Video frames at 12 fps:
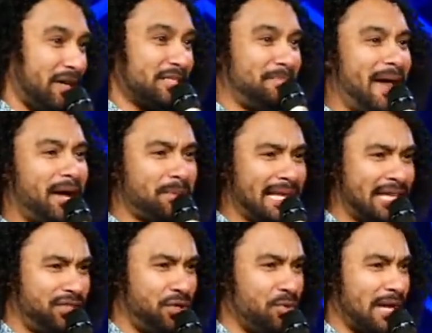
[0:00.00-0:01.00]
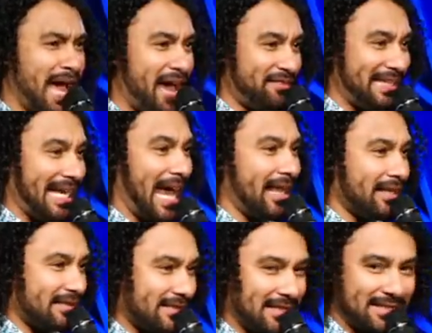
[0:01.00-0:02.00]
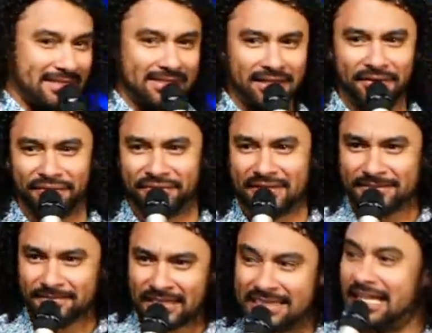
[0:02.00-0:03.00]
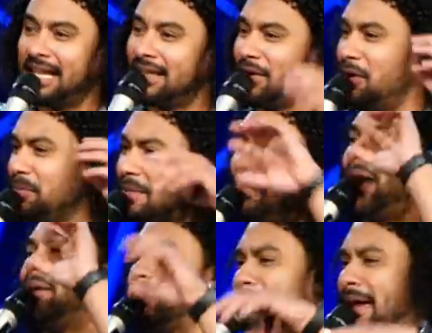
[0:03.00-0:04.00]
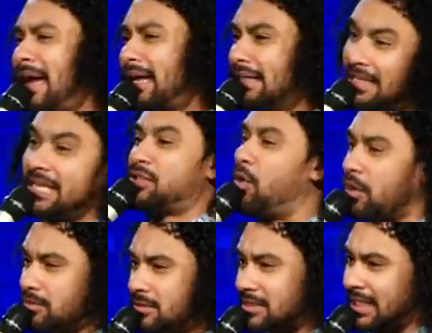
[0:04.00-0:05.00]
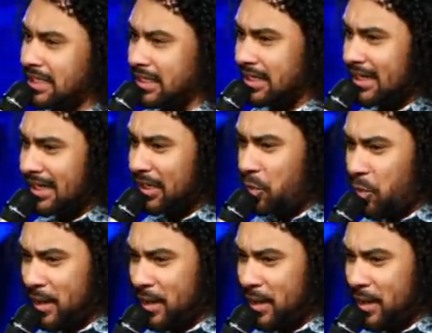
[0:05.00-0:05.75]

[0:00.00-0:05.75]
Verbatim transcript: comes back with like two and a half gallons of this stuff. You take it home, you pound it back. It tastes horrible. It's got like a like a